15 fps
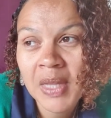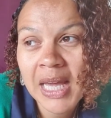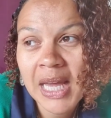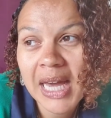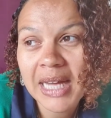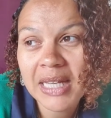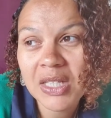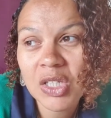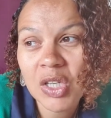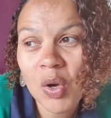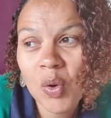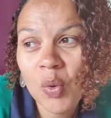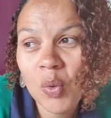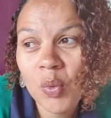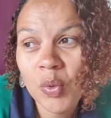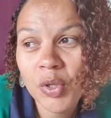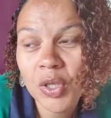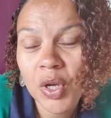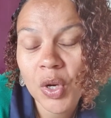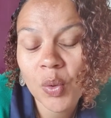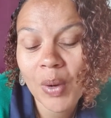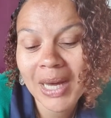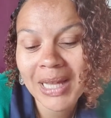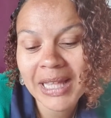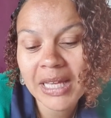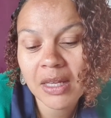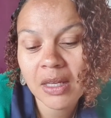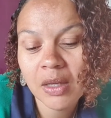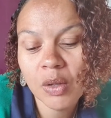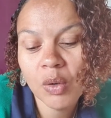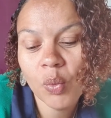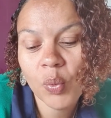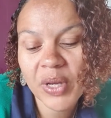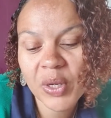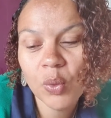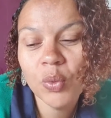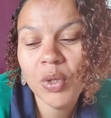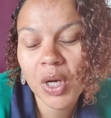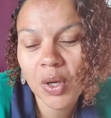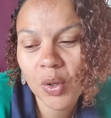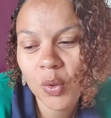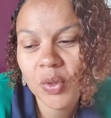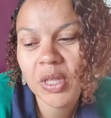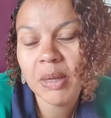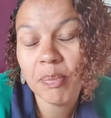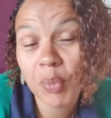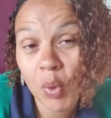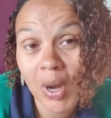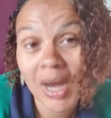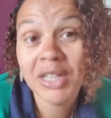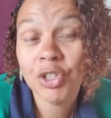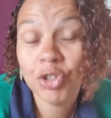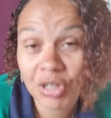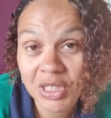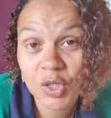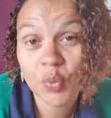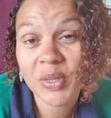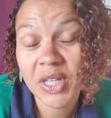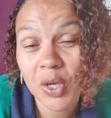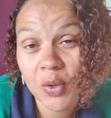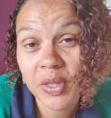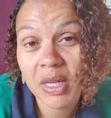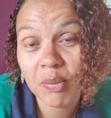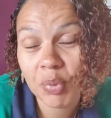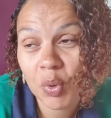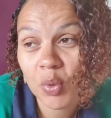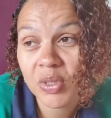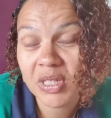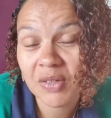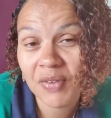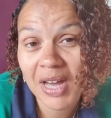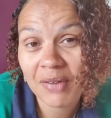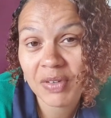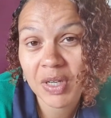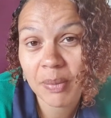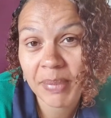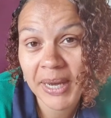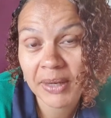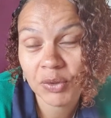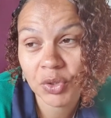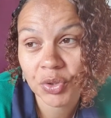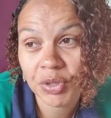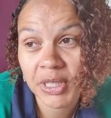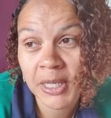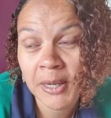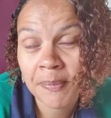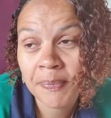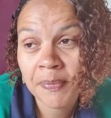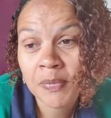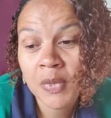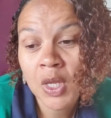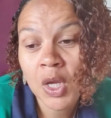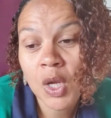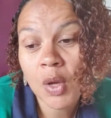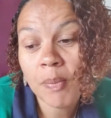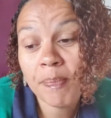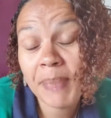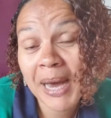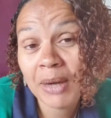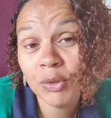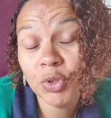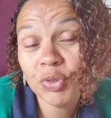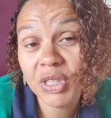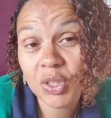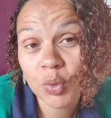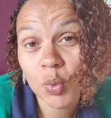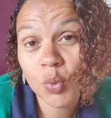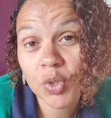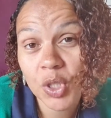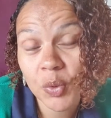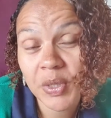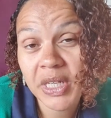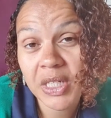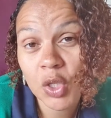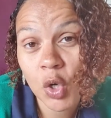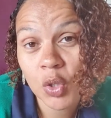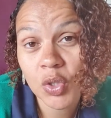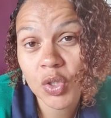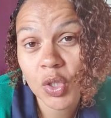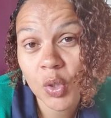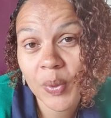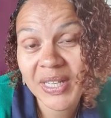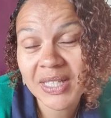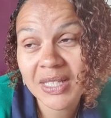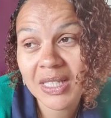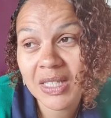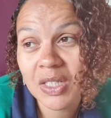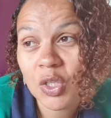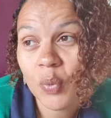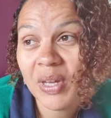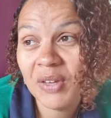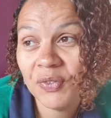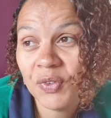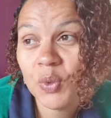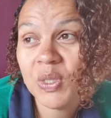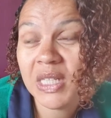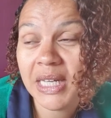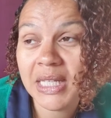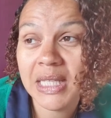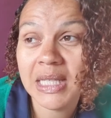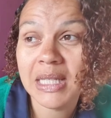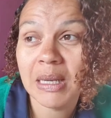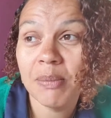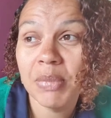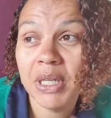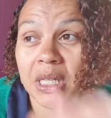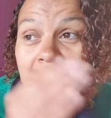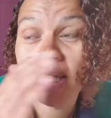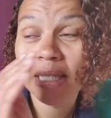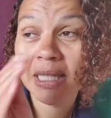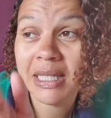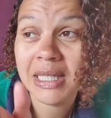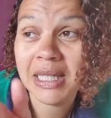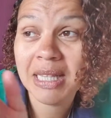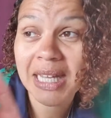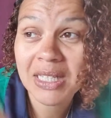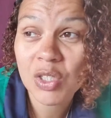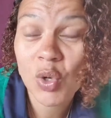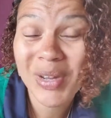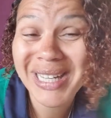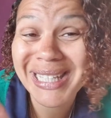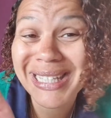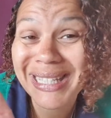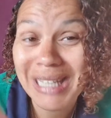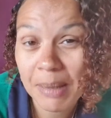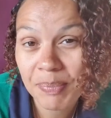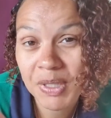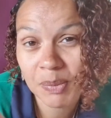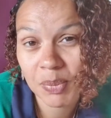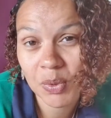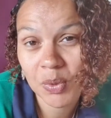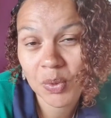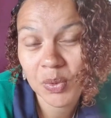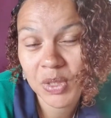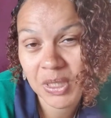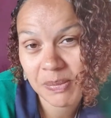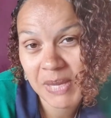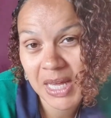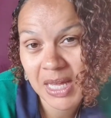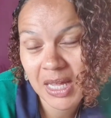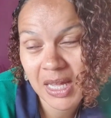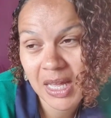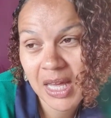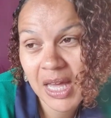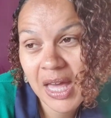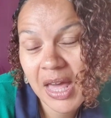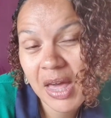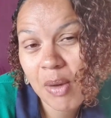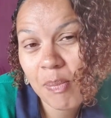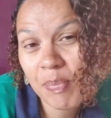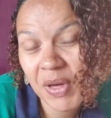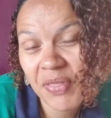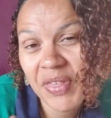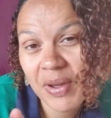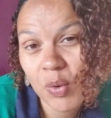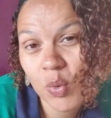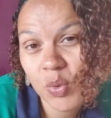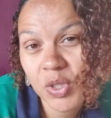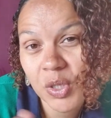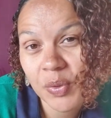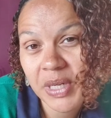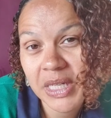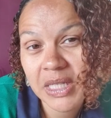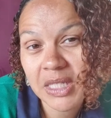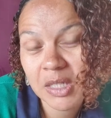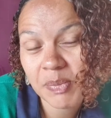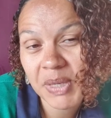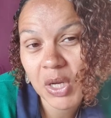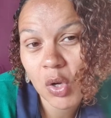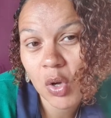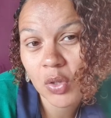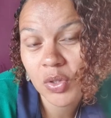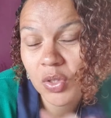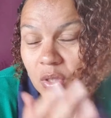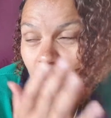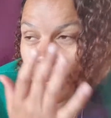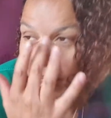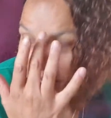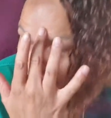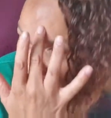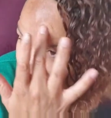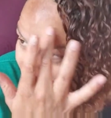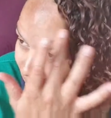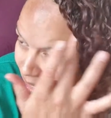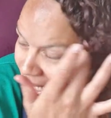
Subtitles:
And so, I think we all know I trust we know the importance of having a boundary. Boundaries also need consequences. So if you say to somebody, listen, that's not acceptable to me, but there also needs to be a consequence,